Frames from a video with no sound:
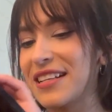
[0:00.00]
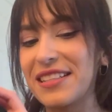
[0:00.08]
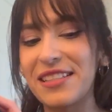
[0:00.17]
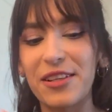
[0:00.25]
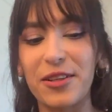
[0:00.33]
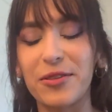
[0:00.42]

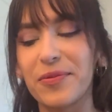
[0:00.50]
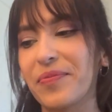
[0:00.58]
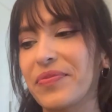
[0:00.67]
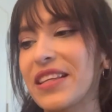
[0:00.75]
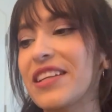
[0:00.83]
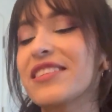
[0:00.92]
So
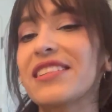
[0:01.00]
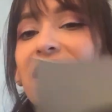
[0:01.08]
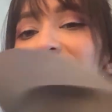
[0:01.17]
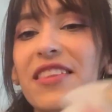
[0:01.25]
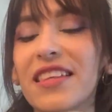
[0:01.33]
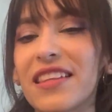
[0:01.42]
here's
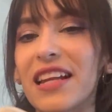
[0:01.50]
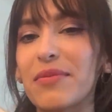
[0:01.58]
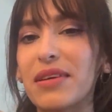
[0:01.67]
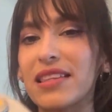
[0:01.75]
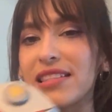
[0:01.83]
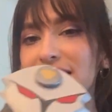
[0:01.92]
another thing that I
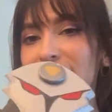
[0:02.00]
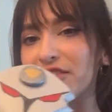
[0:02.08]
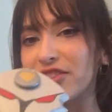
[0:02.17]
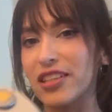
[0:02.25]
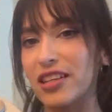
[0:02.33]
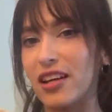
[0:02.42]
made. This is
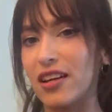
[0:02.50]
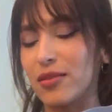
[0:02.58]
actually